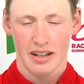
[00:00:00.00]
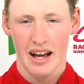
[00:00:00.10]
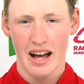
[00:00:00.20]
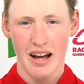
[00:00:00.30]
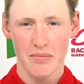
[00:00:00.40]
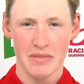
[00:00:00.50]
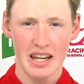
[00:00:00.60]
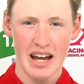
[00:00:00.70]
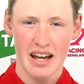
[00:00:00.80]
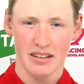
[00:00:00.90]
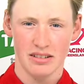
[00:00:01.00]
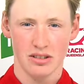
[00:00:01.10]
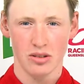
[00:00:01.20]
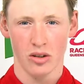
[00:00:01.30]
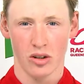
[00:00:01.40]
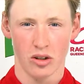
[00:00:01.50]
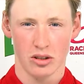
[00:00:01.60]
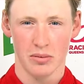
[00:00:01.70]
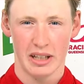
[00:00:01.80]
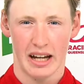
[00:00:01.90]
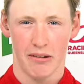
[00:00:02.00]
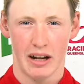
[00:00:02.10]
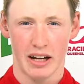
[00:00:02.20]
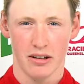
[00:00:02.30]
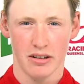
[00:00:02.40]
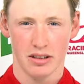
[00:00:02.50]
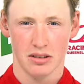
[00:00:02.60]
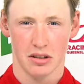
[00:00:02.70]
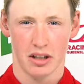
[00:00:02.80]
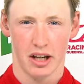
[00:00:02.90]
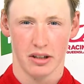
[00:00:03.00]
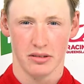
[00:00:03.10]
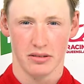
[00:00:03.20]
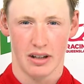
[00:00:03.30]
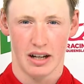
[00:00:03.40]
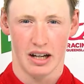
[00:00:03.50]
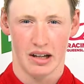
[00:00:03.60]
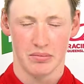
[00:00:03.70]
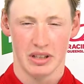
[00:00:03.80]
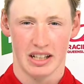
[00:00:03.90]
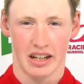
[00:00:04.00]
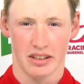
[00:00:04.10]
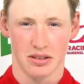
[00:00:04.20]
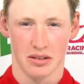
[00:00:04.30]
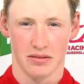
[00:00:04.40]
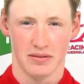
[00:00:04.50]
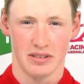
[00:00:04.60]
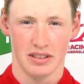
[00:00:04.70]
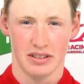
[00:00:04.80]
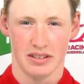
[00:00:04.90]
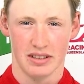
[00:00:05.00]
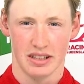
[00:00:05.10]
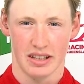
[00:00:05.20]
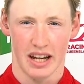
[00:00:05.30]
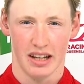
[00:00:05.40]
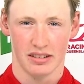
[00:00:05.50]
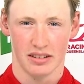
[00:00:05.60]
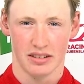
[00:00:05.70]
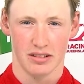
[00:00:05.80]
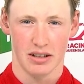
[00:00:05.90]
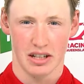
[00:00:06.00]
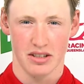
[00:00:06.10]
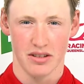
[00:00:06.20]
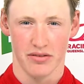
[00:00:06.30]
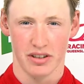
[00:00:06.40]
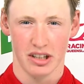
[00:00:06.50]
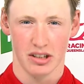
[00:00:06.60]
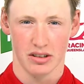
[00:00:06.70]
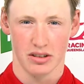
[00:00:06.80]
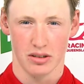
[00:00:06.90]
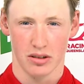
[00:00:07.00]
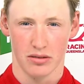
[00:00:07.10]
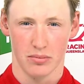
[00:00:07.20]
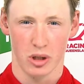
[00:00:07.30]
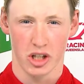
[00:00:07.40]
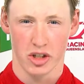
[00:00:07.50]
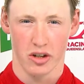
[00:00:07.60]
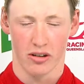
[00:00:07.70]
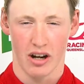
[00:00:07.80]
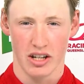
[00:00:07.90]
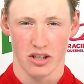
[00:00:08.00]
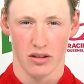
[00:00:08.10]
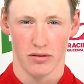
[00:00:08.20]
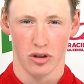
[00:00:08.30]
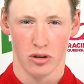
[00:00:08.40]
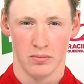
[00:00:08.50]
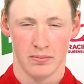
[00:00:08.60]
Yeah, it sort of looks a bit that way, Chris, although you can't sort of discount the rest of the field. It's sort of a pretty strong race overall.